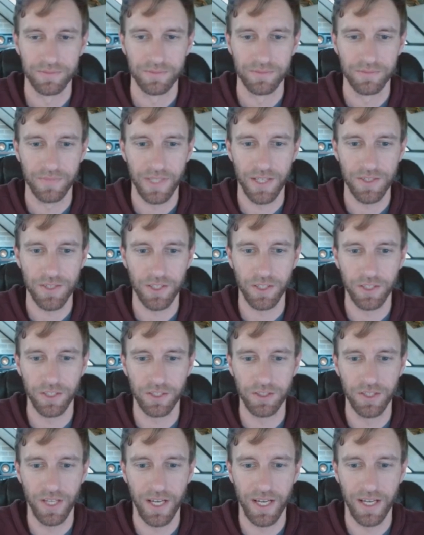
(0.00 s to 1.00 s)
That was a good
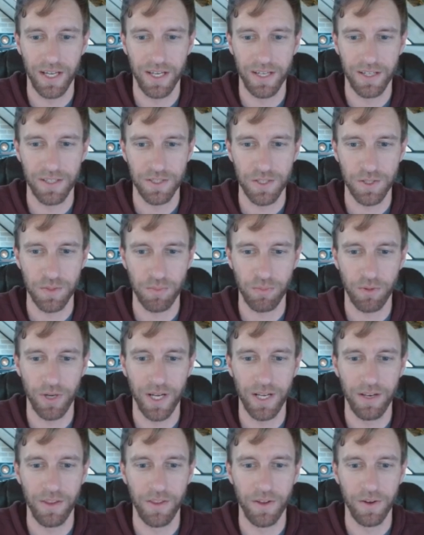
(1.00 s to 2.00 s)

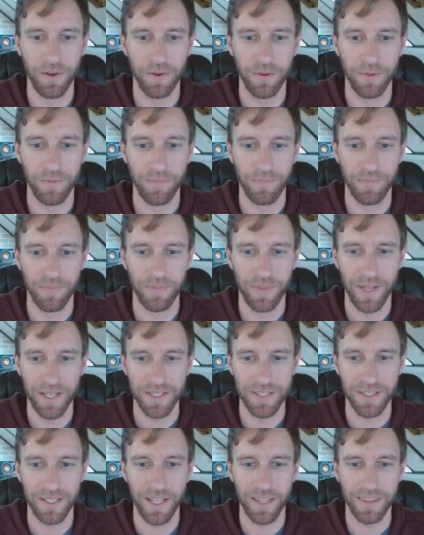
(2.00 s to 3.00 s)
spread though,
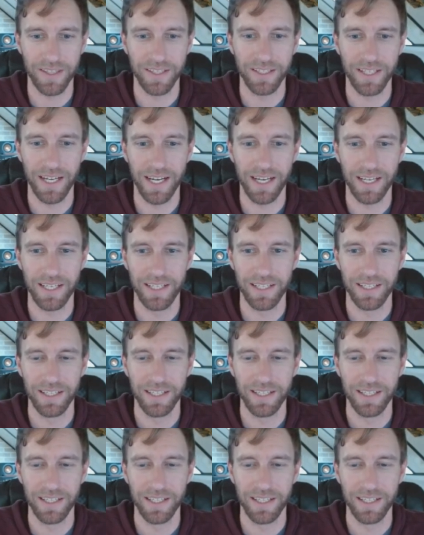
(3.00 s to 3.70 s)
as nothing died.